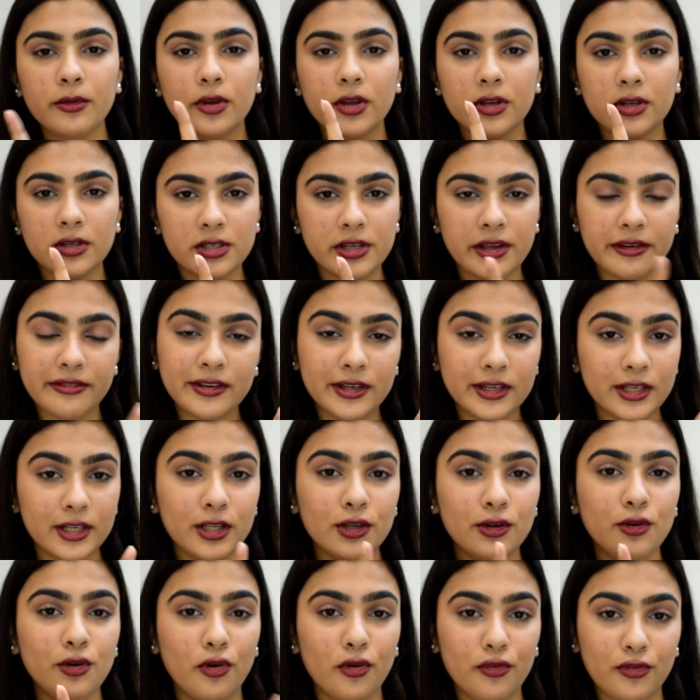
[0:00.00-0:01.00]
you can
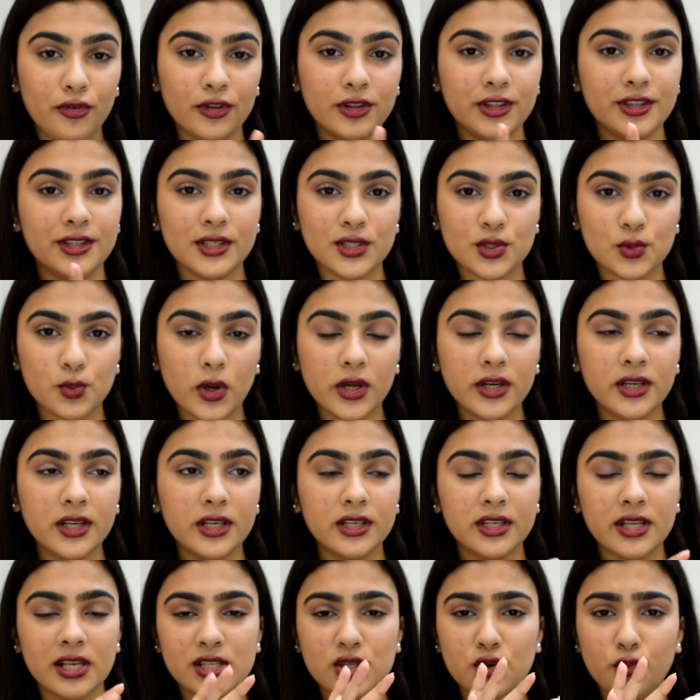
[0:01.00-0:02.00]
definitely go for this one.
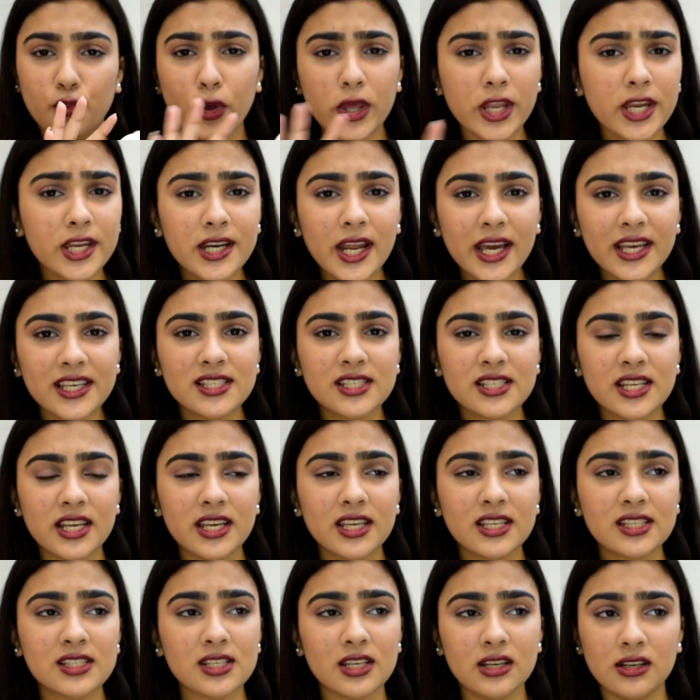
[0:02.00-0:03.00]
It has a very nice
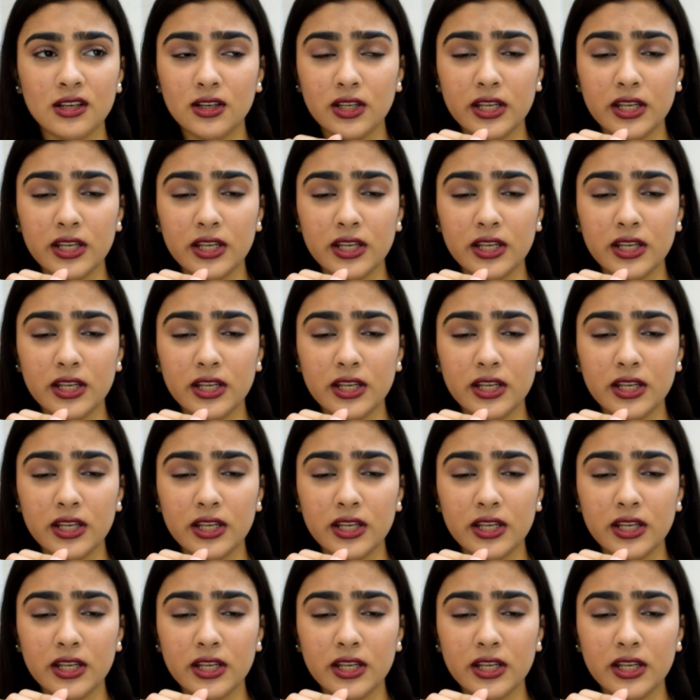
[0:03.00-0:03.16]
taste.